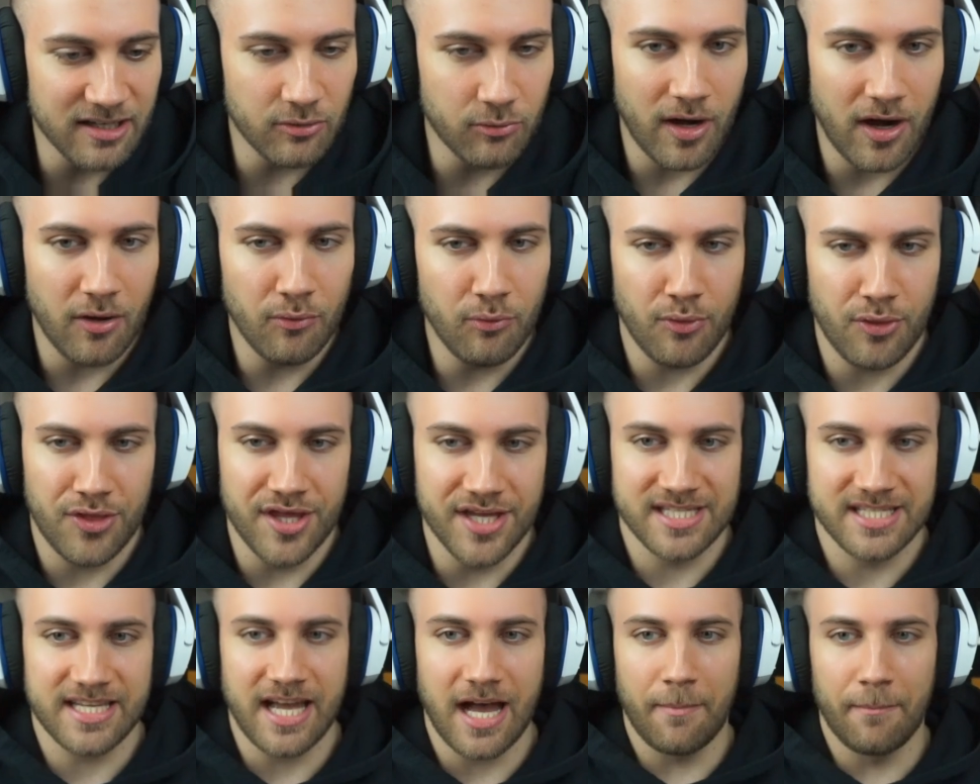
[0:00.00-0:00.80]
around with
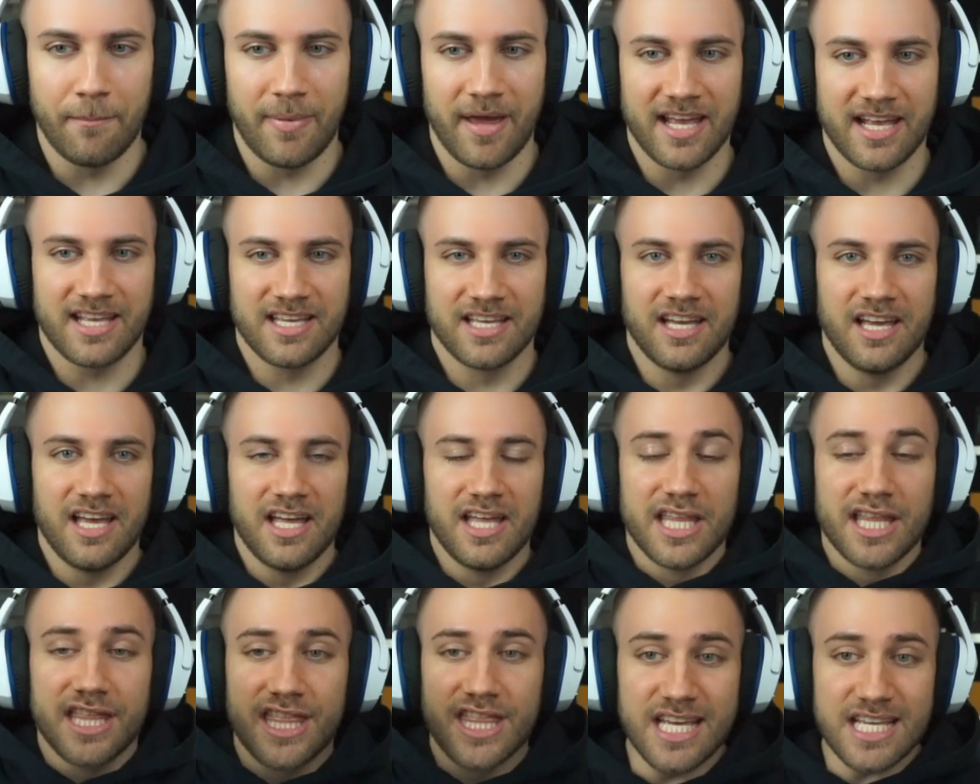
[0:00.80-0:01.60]
this comeback.
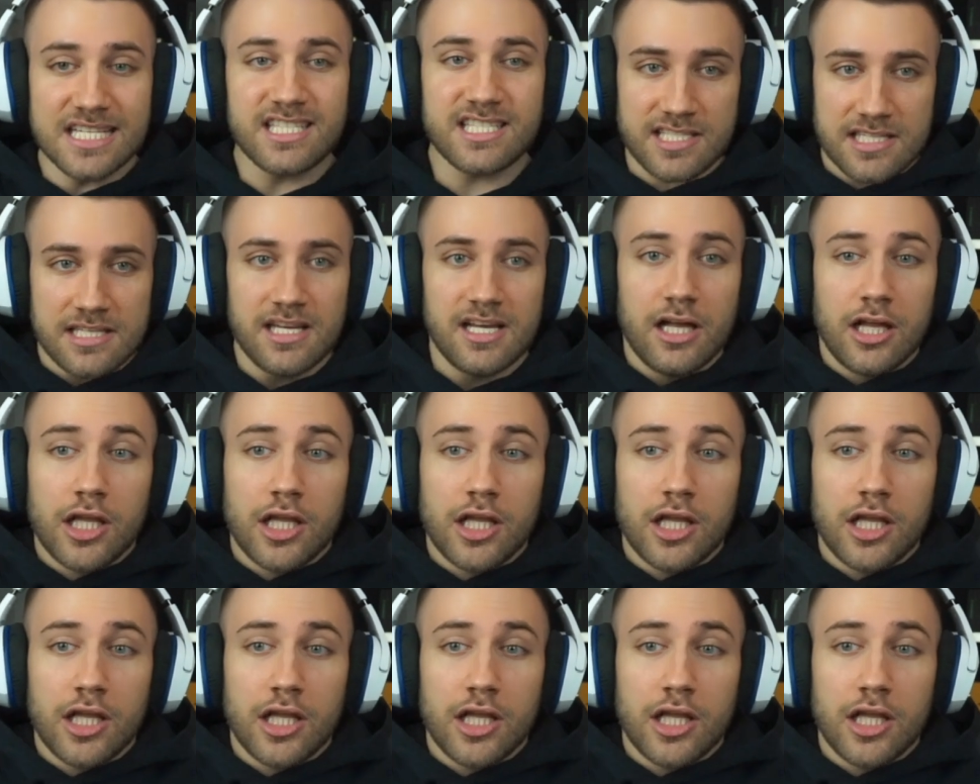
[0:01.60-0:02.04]
This